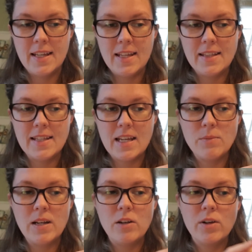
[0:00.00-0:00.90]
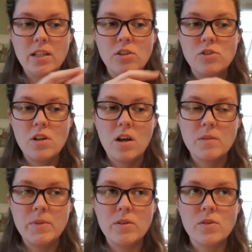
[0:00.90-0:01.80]
And then when I look at the chart,
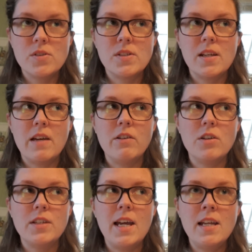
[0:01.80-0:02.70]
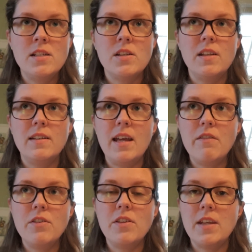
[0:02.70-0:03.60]
because I've got the answer that
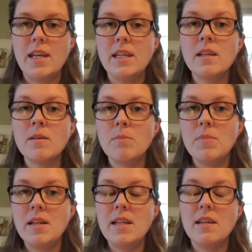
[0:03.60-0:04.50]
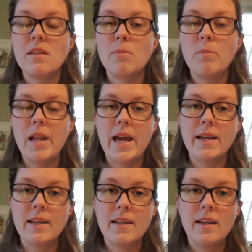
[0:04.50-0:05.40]
everything beneath blank
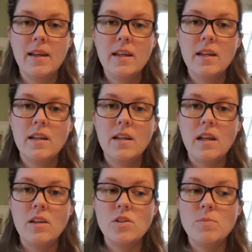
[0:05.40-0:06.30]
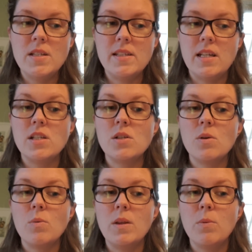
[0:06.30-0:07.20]
should be stitched
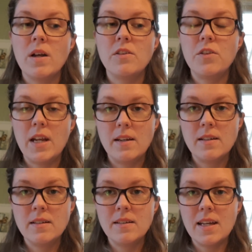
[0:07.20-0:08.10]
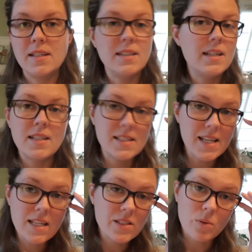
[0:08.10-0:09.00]
with 1 thread, and it didn't
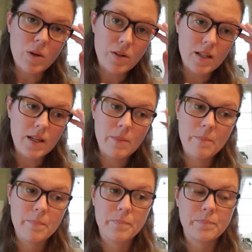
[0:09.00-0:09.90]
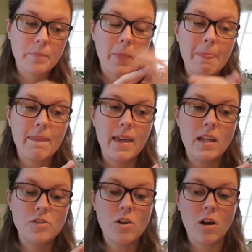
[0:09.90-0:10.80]
say so on the
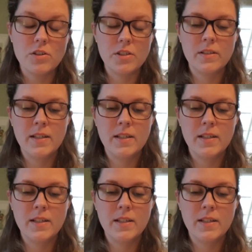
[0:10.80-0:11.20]
chart.